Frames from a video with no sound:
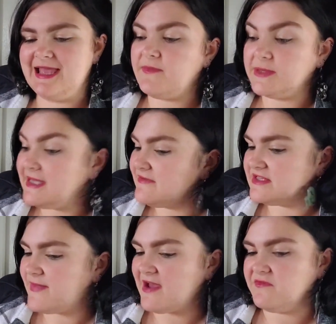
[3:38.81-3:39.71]
I believe
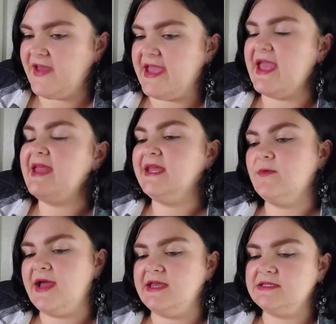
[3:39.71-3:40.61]
it's about Fae.
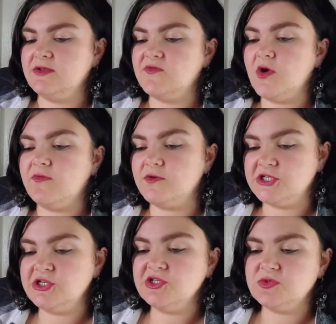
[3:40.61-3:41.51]
Anyway, so you've got
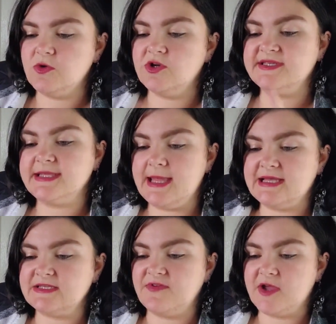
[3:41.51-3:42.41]
Fortuna Swan is the
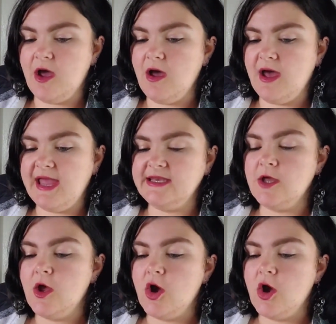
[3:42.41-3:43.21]
last of her kind.